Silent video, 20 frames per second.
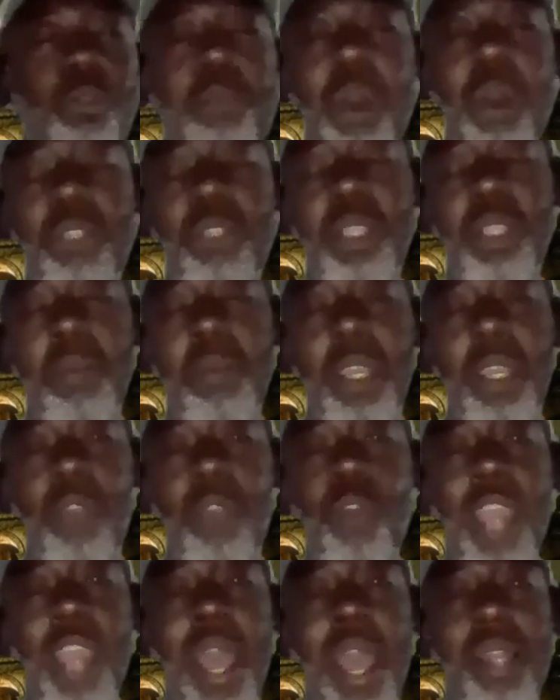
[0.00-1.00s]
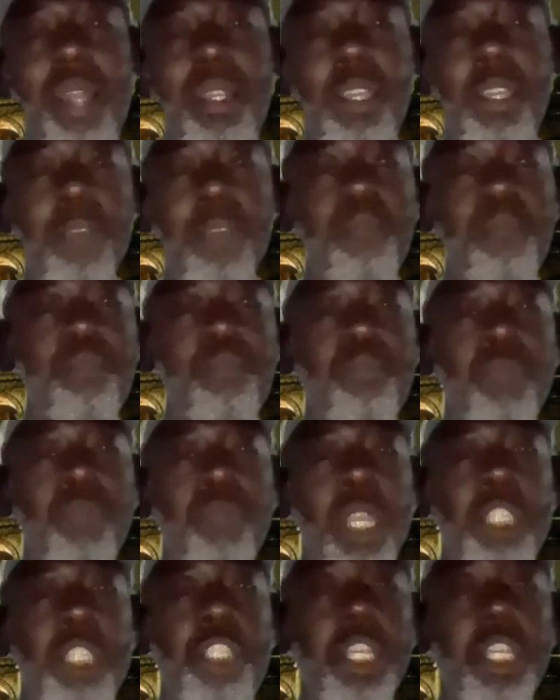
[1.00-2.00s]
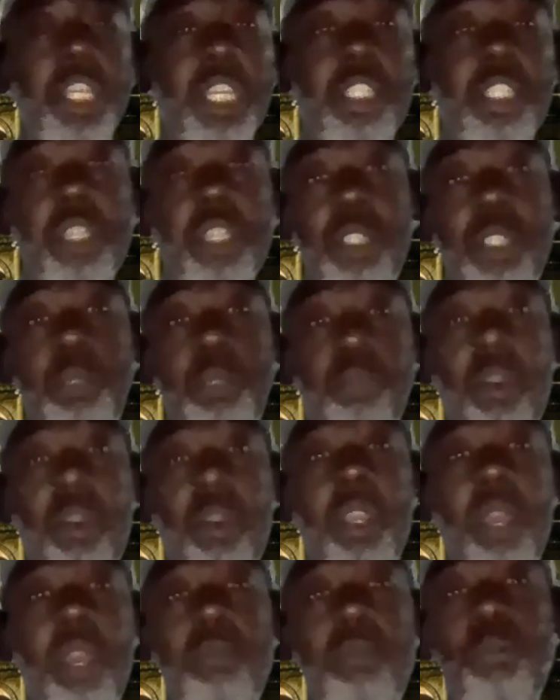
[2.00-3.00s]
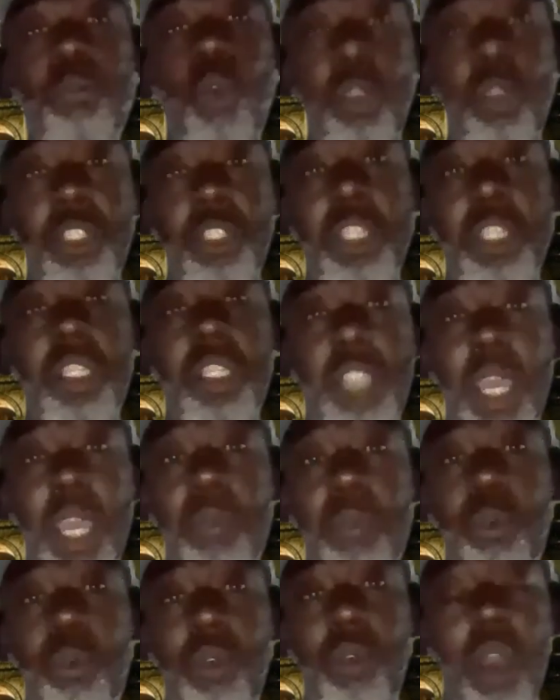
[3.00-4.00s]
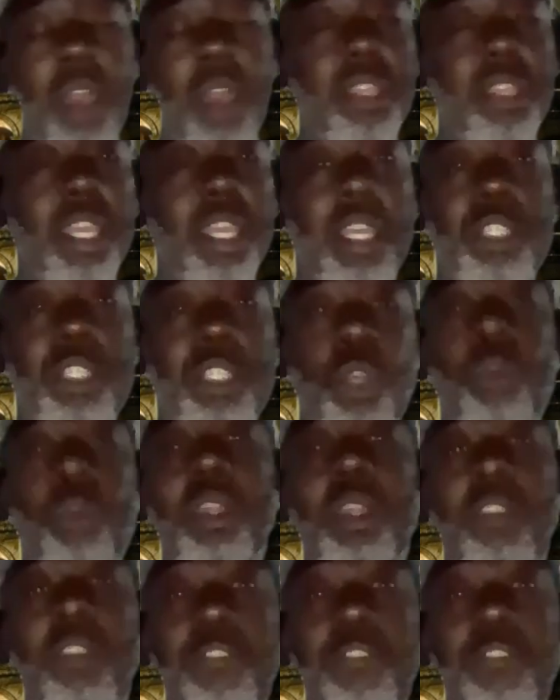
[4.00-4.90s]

belts. I mean, in reality, Shanisha is bringing more to the table. I think it's only a